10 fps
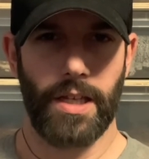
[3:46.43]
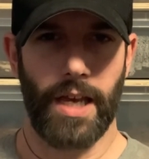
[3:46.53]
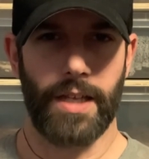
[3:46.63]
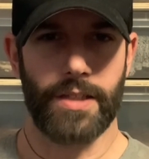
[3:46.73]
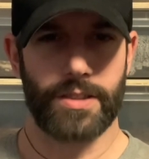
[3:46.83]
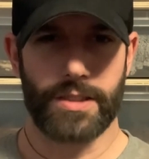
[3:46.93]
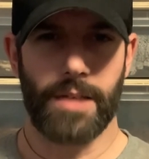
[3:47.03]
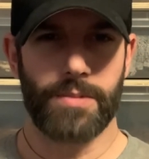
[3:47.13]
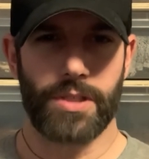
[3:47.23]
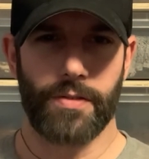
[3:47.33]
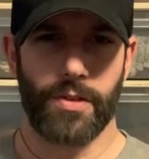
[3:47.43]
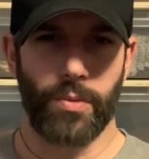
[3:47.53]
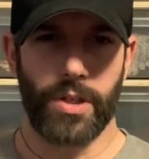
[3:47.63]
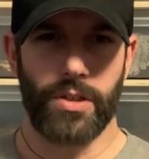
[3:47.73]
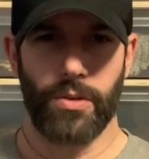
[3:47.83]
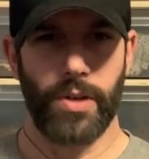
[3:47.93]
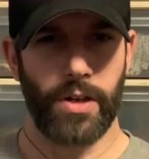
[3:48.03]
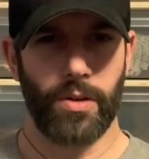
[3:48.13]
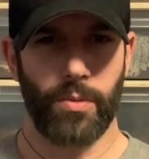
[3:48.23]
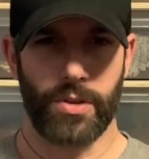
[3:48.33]
And it's the same stuff that we do
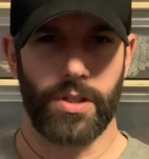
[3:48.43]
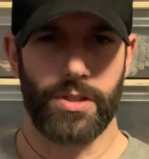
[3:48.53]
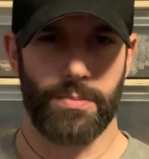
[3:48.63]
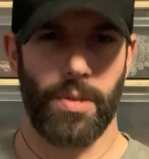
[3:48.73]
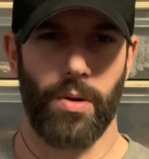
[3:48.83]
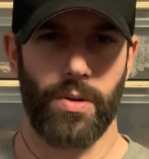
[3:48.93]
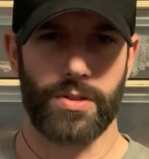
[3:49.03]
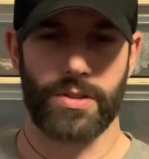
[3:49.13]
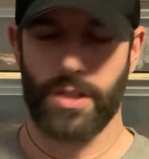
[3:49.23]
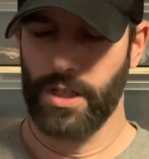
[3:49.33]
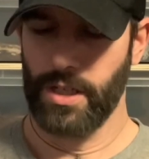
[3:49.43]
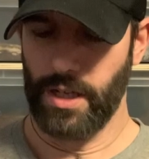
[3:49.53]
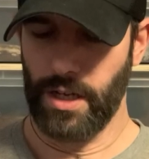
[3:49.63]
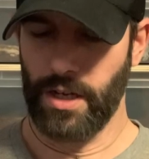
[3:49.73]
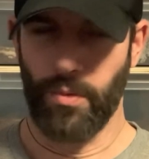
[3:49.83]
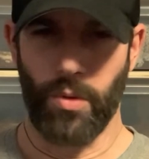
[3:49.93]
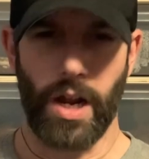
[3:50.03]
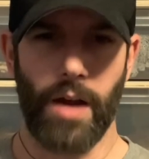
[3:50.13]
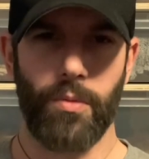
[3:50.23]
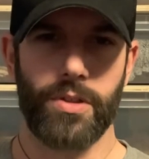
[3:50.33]
here with these boas. What
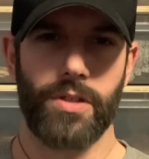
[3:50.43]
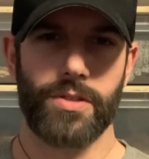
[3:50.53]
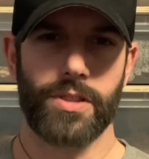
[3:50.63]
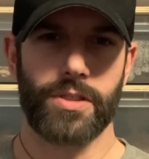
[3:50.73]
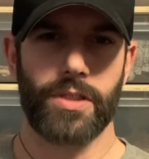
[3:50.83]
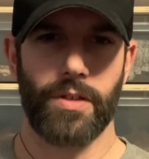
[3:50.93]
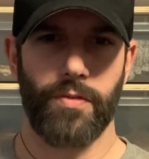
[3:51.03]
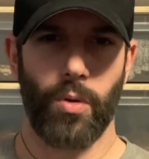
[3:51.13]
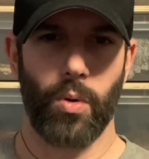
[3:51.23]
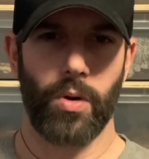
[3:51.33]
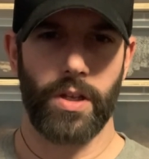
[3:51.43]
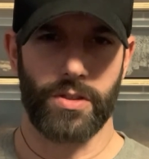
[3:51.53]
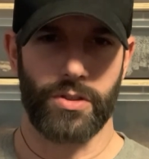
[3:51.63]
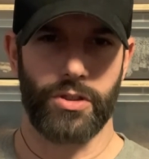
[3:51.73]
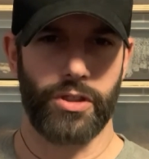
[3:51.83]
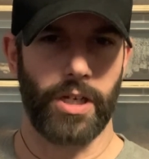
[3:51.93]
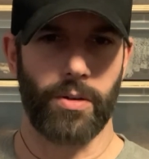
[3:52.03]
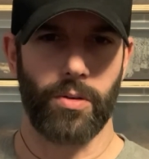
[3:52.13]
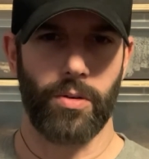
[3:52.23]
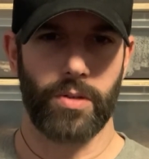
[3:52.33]
I will use this stuff for is
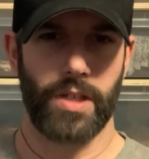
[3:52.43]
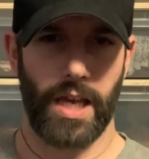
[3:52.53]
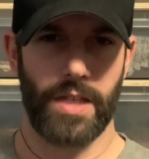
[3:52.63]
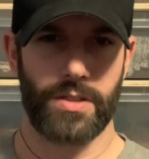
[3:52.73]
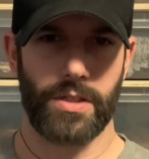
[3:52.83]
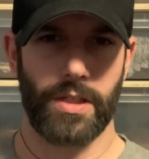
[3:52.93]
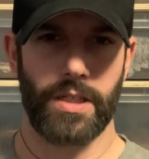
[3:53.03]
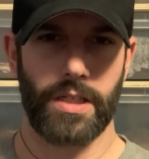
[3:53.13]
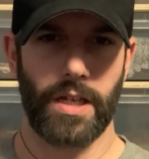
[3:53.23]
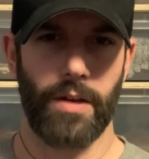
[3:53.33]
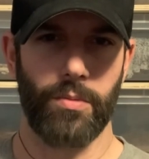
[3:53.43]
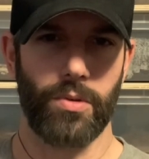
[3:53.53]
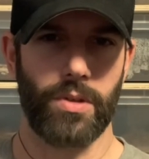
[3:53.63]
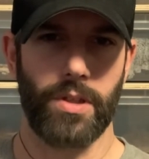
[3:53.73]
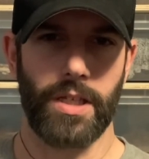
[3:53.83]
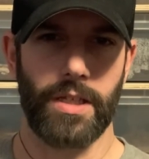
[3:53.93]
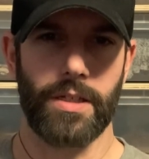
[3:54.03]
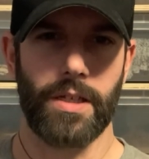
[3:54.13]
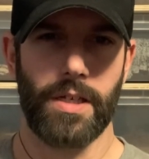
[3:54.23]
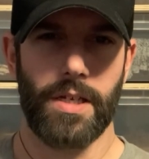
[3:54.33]
general cage cleaning. I will
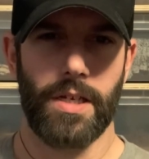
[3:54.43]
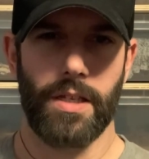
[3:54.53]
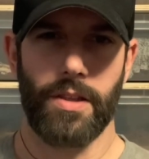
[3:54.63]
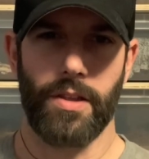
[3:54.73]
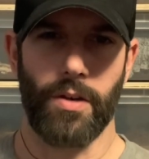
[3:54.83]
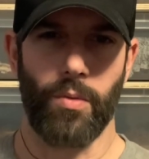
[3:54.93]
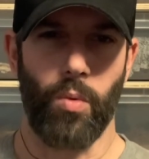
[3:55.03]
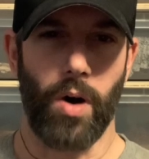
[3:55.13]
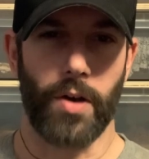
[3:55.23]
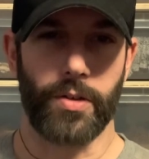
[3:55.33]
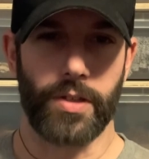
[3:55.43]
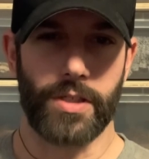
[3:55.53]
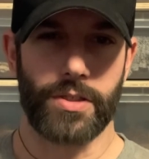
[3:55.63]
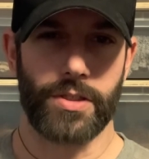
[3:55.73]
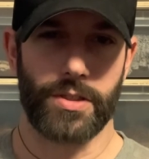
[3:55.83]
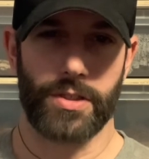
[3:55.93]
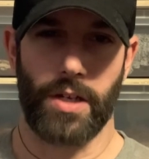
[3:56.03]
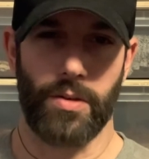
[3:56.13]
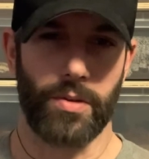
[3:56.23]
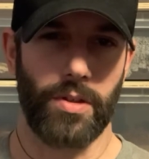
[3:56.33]
clean the water dishes.
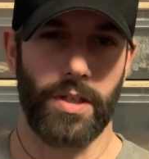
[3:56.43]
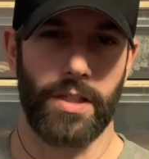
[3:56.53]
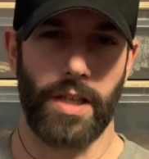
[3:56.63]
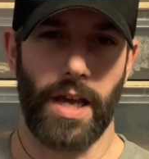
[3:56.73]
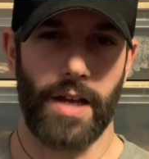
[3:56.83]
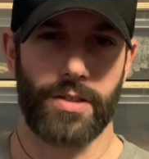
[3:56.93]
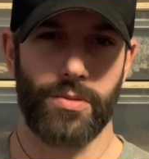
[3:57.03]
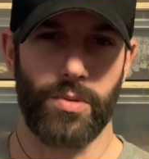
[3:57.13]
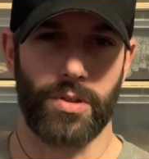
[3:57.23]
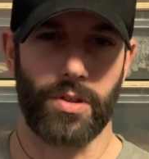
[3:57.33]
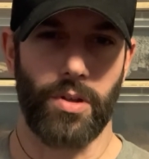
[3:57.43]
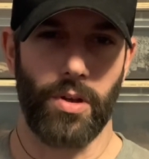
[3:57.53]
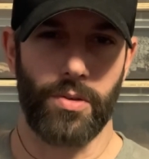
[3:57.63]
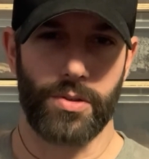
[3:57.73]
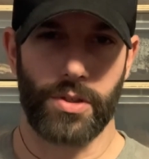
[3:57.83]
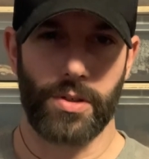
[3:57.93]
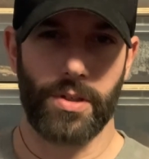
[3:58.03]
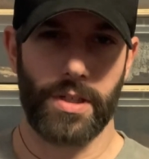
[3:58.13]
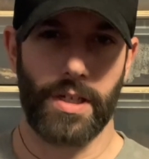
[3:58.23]
I'll clean the actual enclosure.